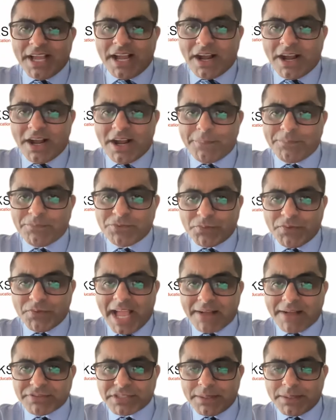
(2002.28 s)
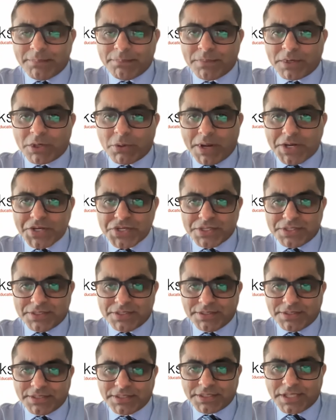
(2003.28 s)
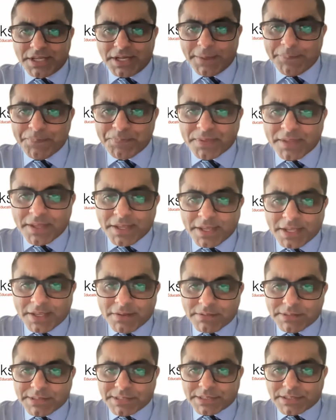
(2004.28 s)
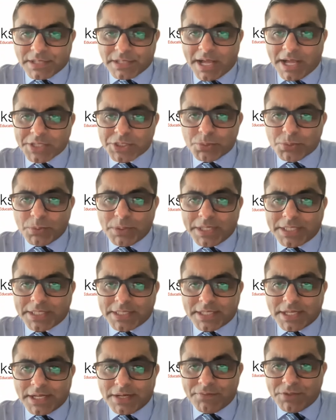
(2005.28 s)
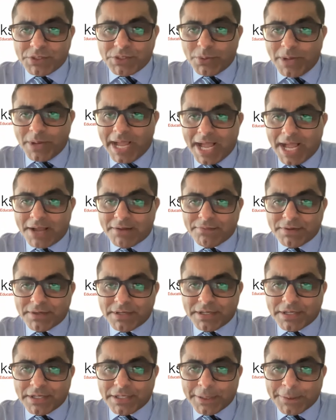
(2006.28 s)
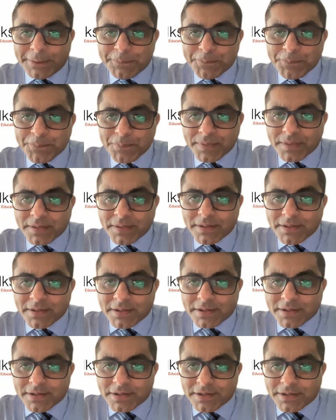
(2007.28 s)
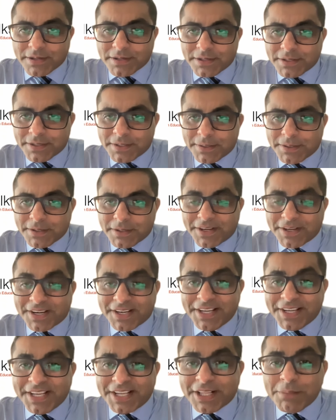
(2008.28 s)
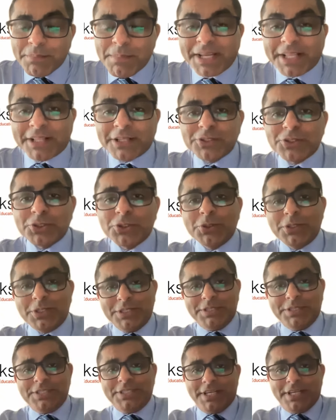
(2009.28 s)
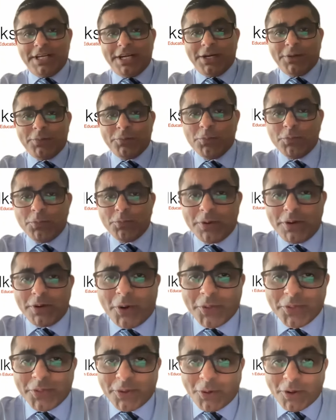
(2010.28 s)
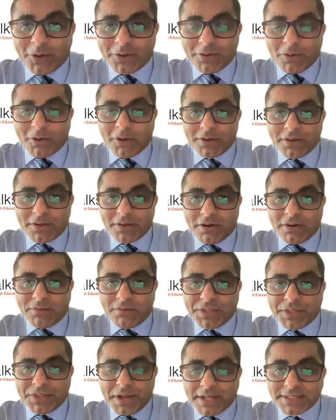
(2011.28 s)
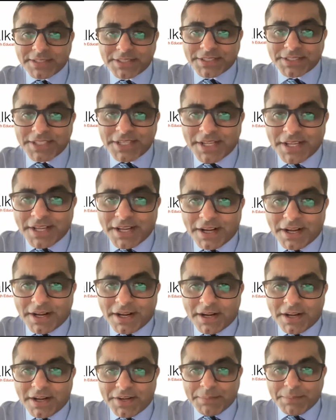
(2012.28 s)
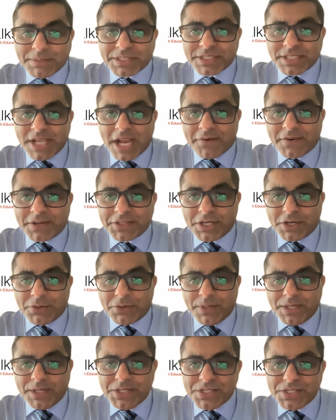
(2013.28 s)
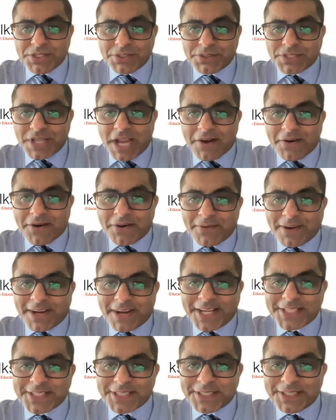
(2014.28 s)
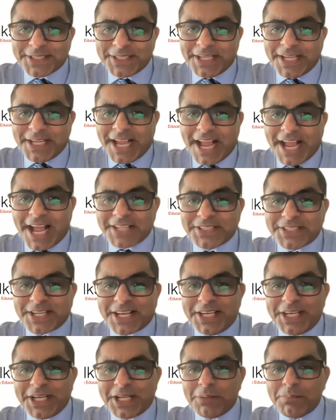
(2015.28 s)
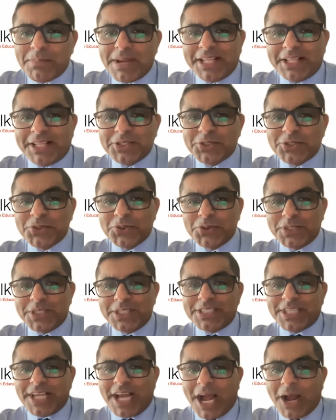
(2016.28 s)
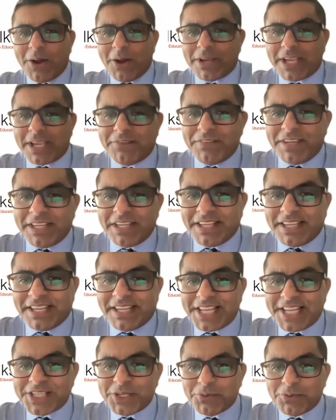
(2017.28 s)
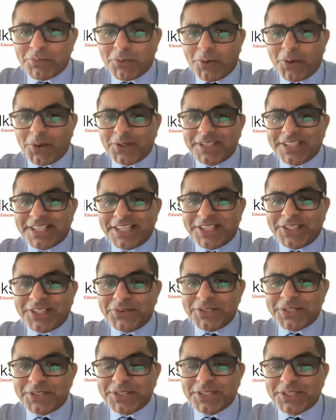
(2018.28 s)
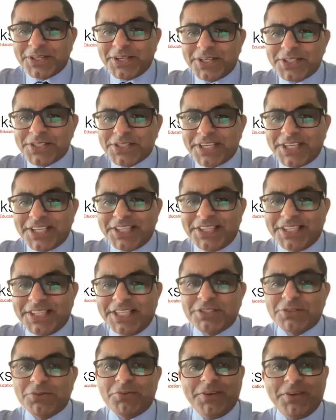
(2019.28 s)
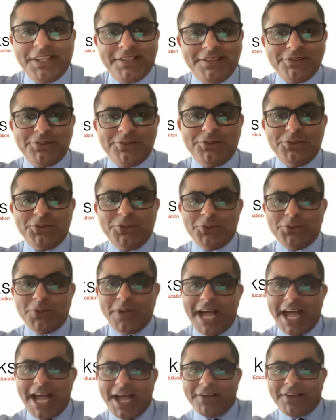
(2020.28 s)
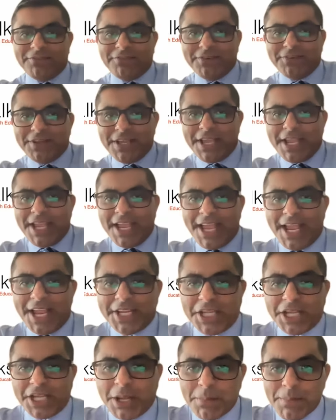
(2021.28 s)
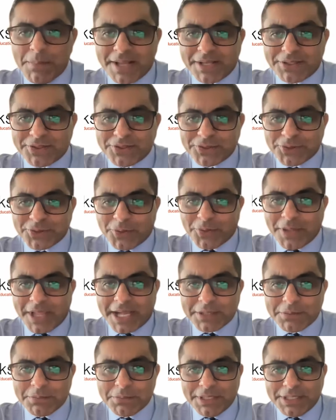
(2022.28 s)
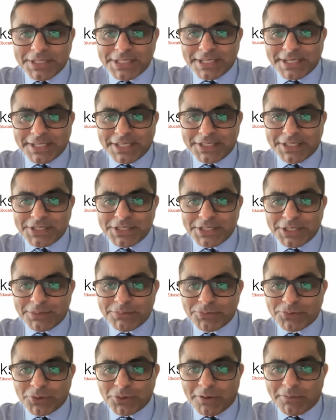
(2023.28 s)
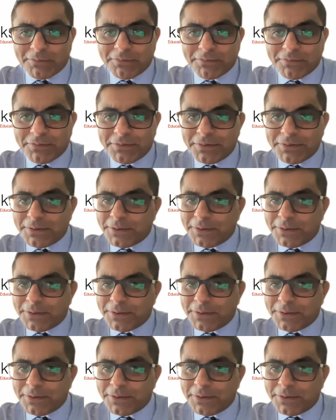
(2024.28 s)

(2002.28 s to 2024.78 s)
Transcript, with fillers: Uh, so we have some questions. Uh, Let's start with uh, we do have a, uh, a clinical medical student uh, on, on, on uh, with us. Uh, her name is Sarah Darwish. So Sarah writes, as a clinical medical student, how can we get involved in the research in this field? Do you have any comments on that, Peter, in terms of